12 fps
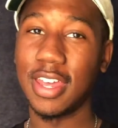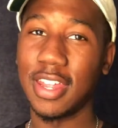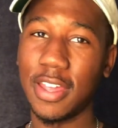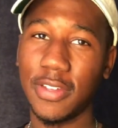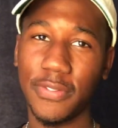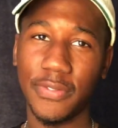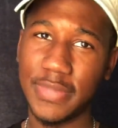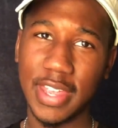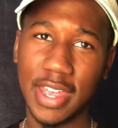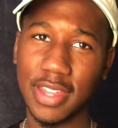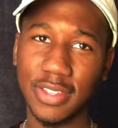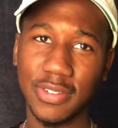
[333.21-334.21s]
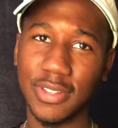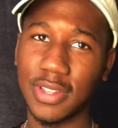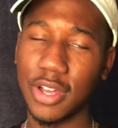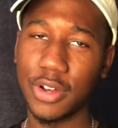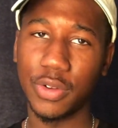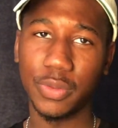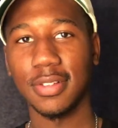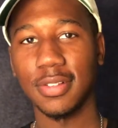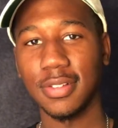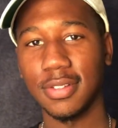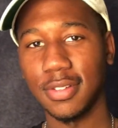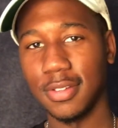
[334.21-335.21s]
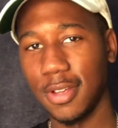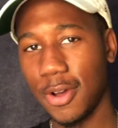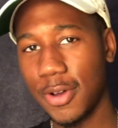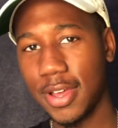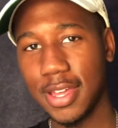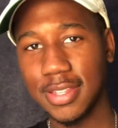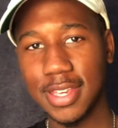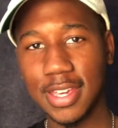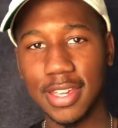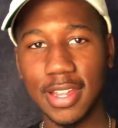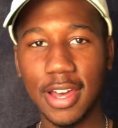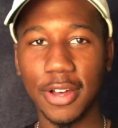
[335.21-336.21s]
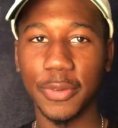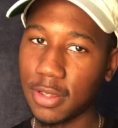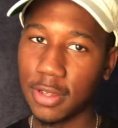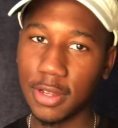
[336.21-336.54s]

And if the answer is no, go ahead, take it out.